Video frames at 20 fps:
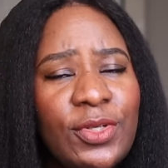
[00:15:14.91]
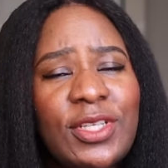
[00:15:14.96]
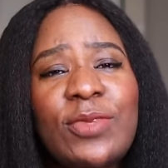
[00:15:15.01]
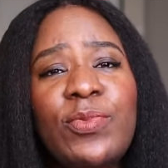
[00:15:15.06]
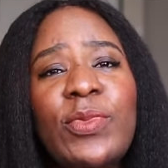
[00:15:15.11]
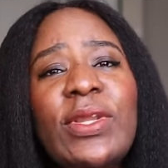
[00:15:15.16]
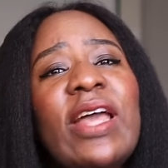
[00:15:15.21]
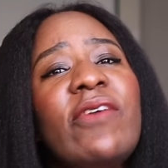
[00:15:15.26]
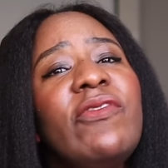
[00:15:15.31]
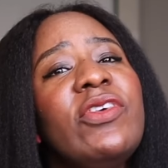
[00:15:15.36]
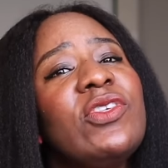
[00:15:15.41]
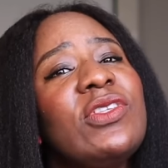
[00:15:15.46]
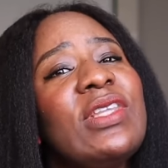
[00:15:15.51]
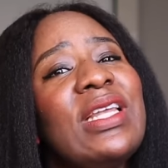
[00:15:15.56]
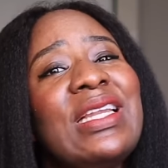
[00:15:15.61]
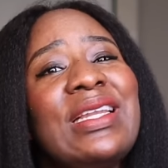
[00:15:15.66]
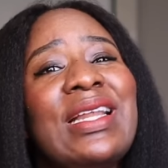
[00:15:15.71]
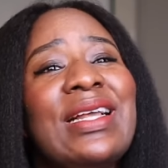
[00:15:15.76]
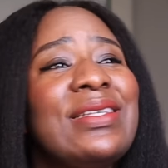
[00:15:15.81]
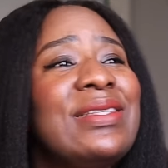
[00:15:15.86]
It's me that even
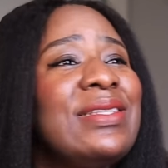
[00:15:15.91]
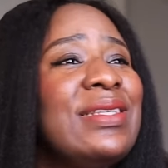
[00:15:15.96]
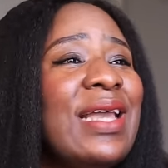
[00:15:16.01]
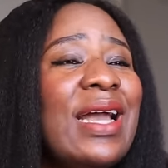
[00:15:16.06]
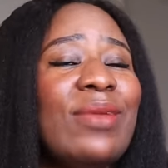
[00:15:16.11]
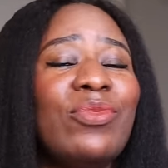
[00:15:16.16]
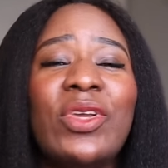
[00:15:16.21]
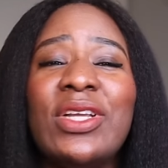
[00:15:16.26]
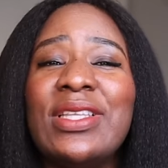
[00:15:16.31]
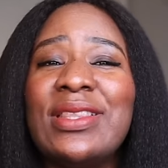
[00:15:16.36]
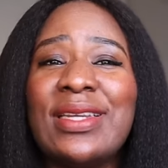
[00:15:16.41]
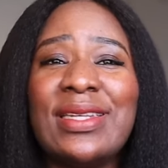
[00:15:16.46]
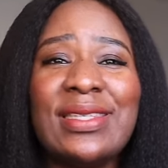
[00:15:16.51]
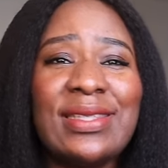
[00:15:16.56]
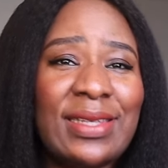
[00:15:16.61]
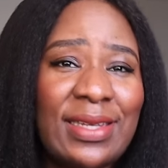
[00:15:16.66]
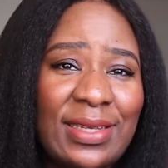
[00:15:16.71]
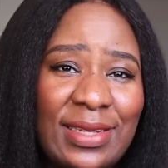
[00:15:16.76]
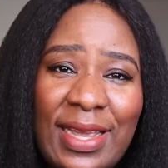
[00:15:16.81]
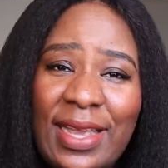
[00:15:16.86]
standing there, see, I'm not
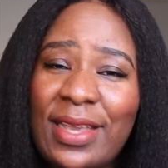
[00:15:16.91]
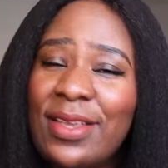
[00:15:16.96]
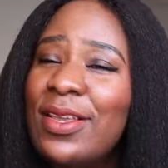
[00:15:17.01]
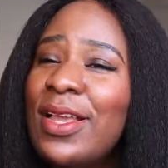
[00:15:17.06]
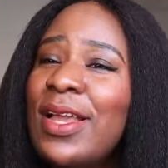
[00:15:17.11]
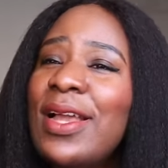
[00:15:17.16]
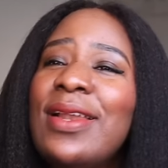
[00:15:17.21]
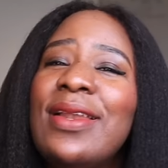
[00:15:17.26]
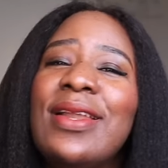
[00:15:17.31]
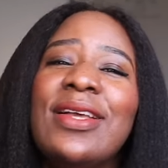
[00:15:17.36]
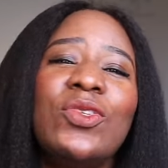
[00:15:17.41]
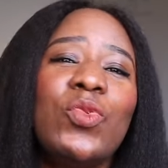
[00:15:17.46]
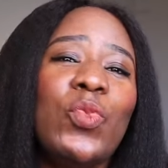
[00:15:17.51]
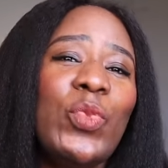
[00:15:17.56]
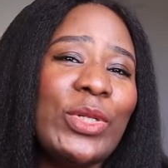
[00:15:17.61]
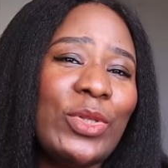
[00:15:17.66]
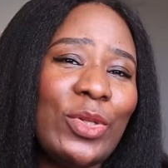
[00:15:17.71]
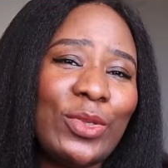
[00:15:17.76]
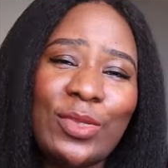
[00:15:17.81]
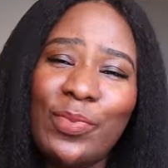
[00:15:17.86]
interested, like, let's
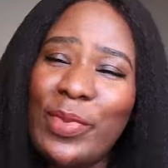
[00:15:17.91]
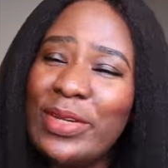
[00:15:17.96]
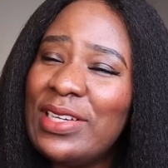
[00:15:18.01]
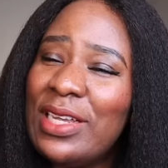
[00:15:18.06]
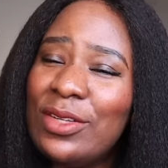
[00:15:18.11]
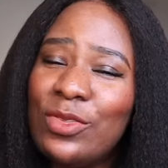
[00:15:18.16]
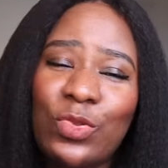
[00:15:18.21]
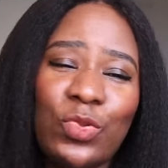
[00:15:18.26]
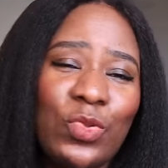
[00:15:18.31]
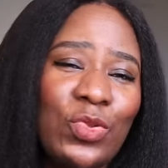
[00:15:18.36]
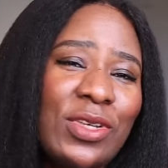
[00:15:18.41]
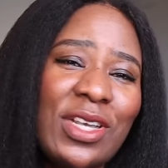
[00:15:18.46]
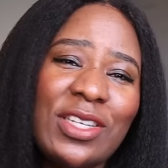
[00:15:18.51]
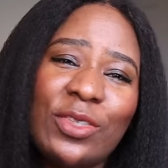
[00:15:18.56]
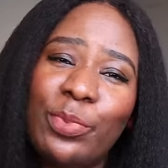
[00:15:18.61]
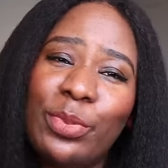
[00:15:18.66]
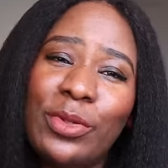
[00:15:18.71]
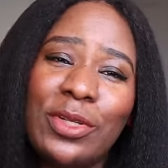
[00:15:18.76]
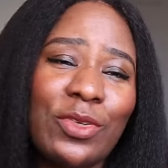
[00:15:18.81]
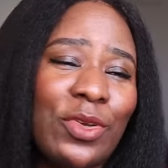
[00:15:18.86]
wait until my child is 2 years
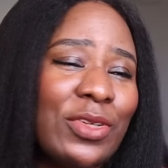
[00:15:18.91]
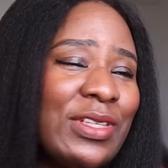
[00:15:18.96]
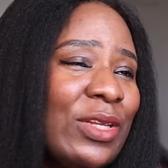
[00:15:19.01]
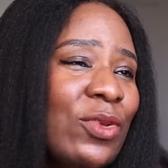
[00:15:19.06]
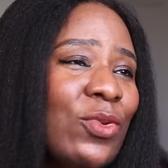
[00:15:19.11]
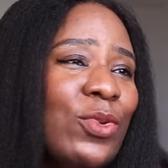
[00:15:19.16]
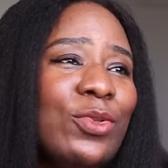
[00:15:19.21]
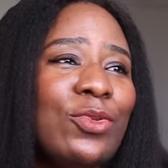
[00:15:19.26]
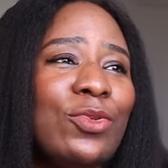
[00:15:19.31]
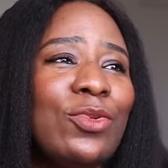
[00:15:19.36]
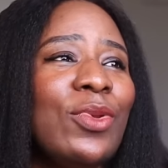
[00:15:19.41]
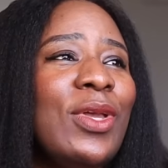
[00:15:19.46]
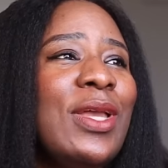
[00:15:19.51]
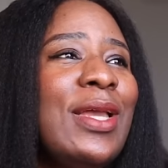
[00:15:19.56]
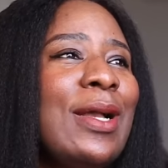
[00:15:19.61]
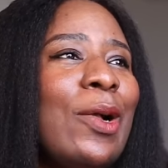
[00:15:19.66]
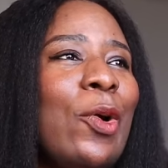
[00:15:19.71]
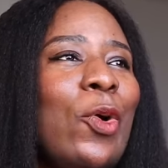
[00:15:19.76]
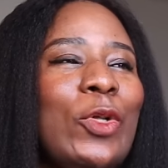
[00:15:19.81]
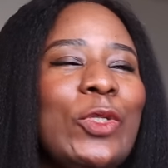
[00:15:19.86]
plus, because I don't want to
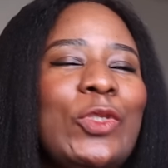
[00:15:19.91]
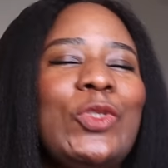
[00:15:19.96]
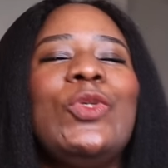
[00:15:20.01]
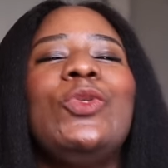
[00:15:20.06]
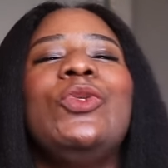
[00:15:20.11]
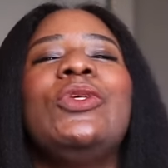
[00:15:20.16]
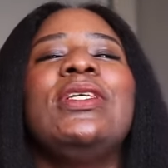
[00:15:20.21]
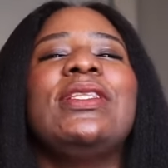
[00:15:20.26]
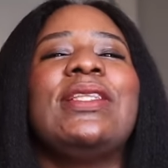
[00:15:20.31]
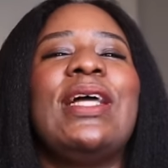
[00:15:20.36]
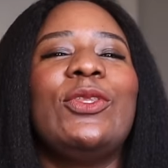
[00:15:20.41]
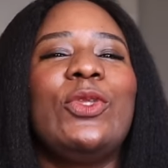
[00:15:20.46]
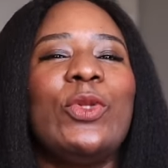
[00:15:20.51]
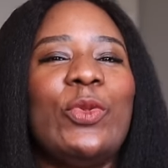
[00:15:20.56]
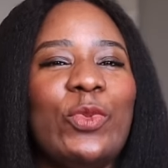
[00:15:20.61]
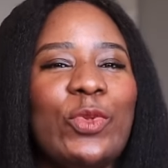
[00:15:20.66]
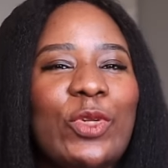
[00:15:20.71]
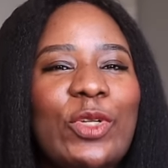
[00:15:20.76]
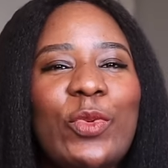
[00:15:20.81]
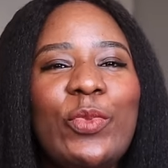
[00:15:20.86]
continue it at
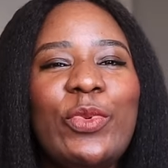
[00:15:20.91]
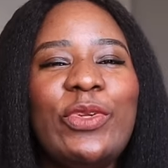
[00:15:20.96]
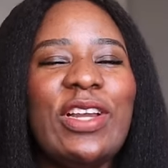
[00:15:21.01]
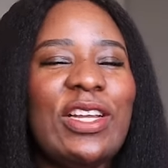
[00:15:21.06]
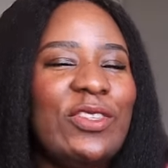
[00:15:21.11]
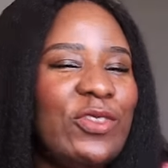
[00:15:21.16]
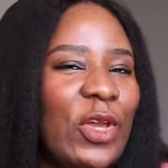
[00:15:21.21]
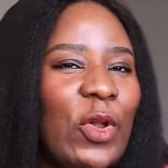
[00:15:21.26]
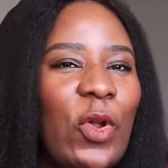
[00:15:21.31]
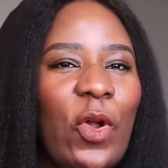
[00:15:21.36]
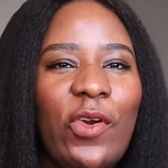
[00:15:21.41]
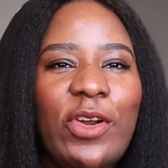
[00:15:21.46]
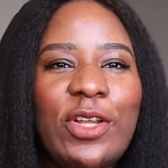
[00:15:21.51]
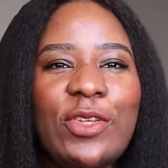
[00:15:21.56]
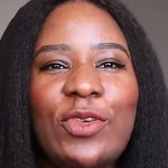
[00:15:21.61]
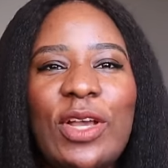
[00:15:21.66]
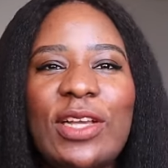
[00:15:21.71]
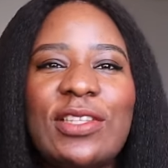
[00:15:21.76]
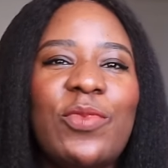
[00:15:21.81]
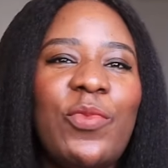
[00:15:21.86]
home. You know, they'll be trying to
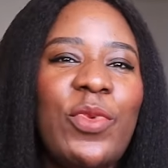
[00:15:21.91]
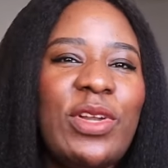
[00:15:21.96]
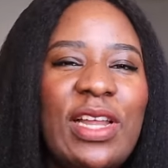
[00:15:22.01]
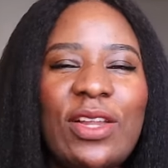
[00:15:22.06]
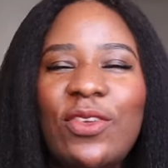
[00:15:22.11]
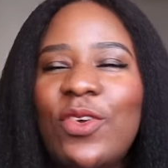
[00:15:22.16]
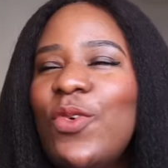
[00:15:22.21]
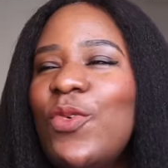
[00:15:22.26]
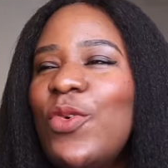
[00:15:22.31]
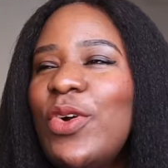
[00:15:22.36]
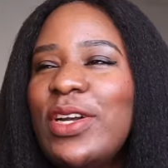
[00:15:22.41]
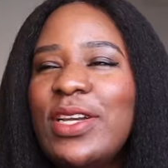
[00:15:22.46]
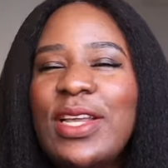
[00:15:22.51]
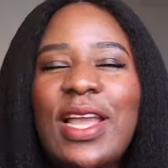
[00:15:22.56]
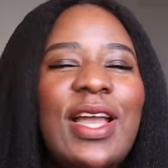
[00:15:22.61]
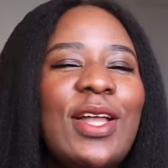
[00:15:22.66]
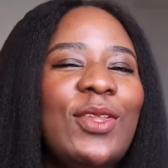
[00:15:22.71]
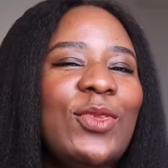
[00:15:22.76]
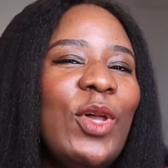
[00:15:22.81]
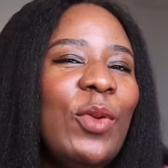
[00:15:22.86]
encourage you as a mother, don't worry,
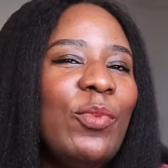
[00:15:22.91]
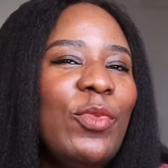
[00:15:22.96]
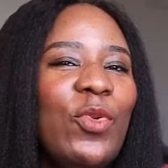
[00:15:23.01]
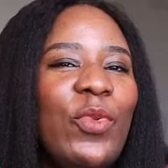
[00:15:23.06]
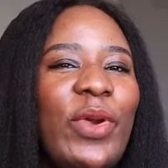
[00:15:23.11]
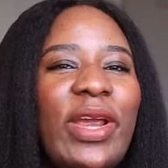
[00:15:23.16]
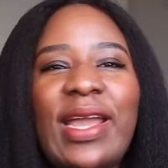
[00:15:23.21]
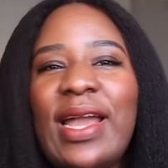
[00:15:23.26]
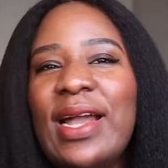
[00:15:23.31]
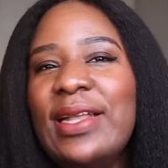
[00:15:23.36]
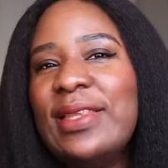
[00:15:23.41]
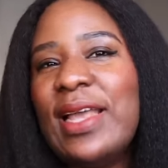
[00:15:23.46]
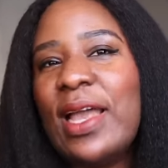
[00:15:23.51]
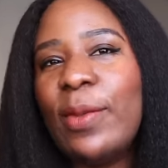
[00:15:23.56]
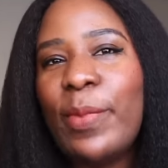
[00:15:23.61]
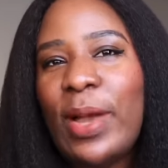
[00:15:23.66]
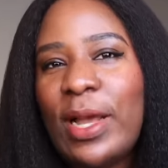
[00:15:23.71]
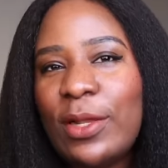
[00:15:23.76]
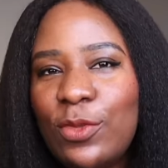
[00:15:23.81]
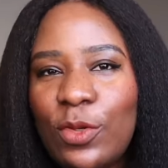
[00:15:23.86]
don't be wearing her
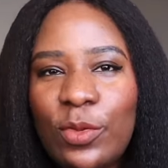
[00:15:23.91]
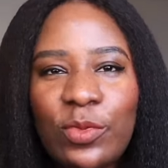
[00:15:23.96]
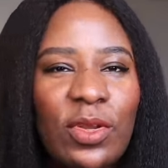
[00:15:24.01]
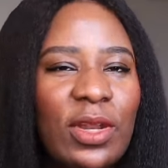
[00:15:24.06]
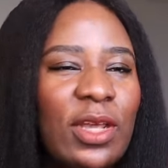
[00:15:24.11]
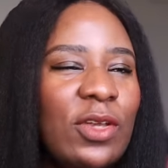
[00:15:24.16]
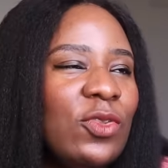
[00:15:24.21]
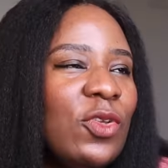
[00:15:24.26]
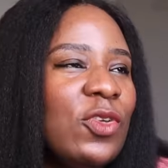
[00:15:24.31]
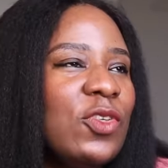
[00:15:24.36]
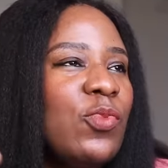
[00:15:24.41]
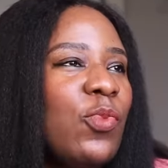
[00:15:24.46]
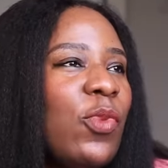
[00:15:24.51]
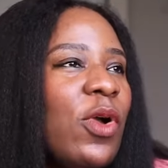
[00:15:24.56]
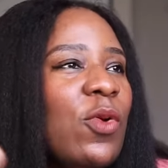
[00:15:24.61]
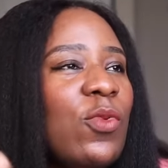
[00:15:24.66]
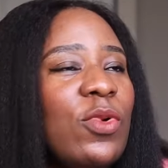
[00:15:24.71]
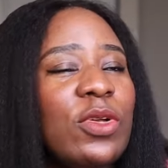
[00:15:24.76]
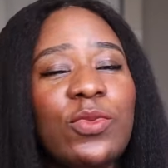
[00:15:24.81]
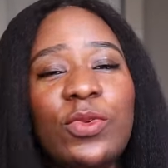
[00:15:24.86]
diaper at home so that you don't
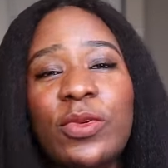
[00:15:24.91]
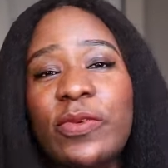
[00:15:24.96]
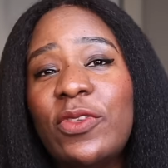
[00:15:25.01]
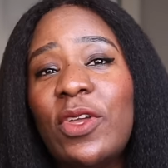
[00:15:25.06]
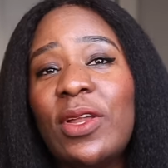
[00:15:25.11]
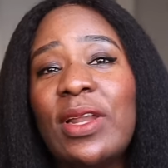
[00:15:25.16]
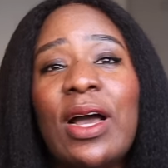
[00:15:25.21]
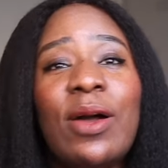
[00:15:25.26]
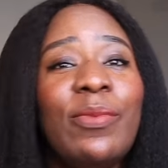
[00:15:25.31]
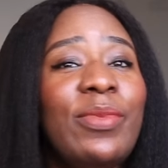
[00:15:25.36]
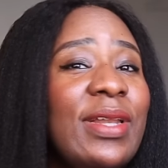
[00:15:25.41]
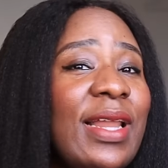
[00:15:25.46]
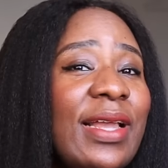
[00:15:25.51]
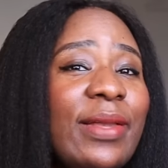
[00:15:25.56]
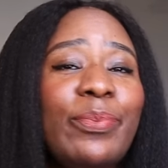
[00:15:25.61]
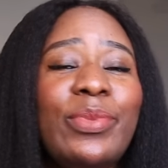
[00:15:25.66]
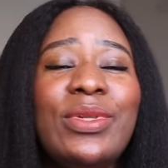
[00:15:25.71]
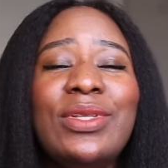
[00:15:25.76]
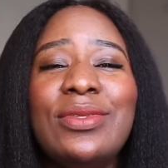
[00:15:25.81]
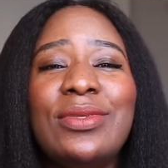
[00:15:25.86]
spoil what we've done. I'll be
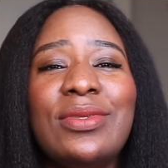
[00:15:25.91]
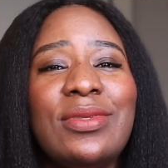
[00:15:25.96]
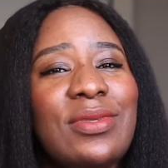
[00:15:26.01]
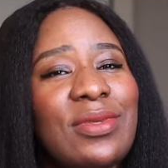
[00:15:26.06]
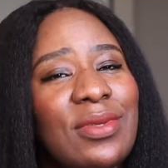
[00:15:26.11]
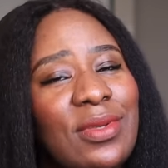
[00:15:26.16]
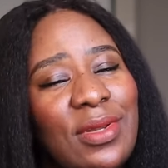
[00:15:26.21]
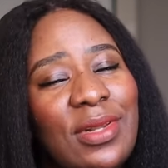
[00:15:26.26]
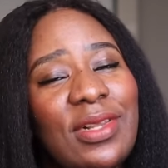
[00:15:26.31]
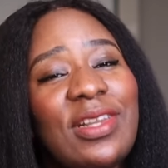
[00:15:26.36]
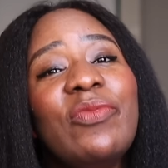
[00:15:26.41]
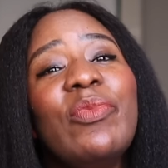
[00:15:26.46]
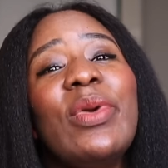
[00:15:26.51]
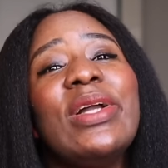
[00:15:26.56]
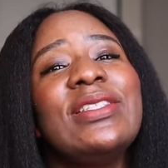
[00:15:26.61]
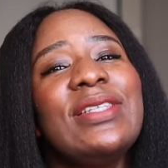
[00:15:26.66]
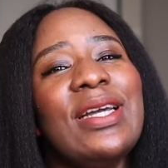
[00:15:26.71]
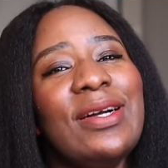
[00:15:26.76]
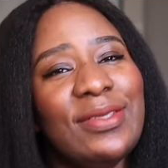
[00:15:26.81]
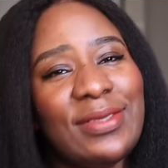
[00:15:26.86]
like, please, leave my
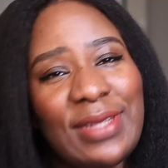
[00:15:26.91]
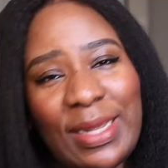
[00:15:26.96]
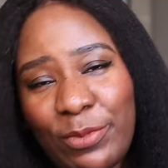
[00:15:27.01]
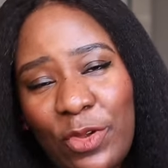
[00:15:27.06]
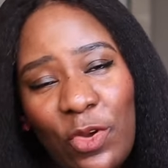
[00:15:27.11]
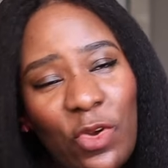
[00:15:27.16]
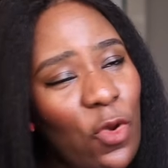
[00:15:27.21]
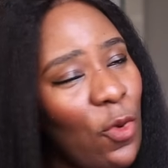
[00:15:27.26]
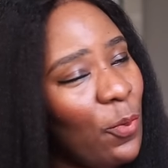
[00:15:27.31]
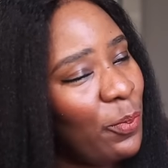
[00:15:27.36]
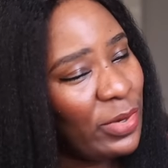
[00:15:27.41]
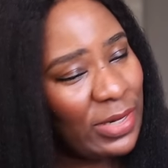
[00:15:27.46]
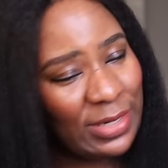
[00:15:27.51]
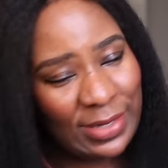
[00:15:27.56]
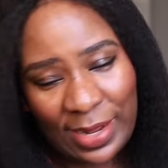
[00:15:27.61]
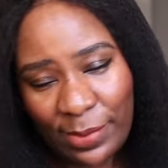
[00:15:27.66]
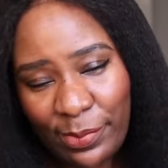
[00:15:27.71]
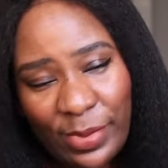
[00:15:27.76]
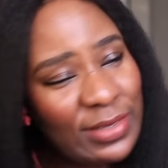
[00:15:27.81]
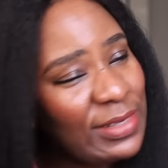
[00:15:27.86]
child. I'm not
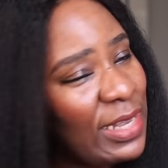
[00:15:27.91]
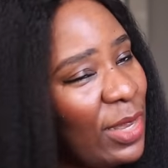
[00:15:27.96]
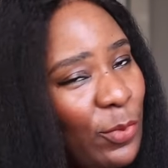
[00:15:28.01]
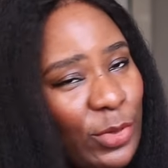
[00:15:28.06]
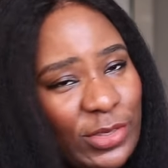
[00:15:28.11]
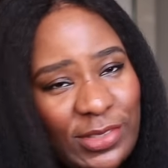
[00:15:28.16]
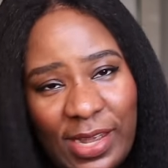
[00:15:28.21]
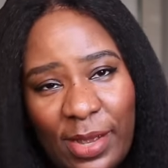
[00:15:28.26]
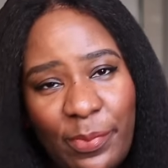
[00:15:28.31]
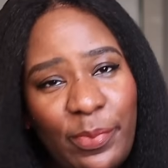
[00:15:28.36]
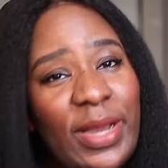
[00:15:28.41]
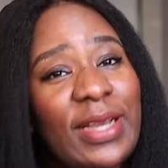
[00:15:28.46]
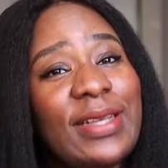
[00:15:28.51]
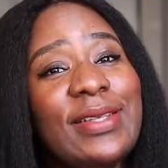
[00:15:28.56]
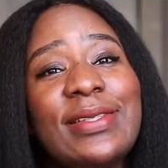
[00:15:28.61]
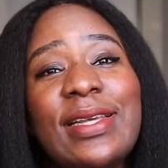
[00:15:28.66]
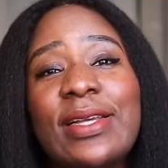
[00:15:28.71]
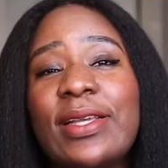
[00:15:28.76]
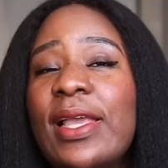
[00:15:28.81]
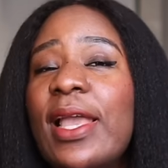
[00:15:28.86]
complaining about how much diaper
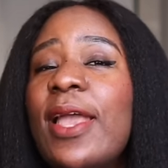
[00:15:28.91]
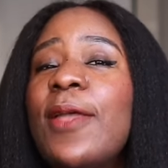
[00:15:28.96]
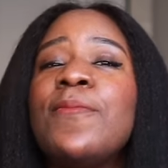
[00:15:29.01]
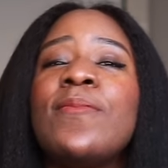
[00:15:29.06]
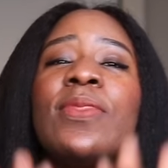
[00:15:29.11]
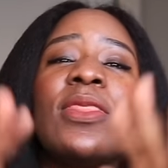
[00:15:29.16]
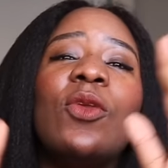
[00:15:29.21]
is, okay?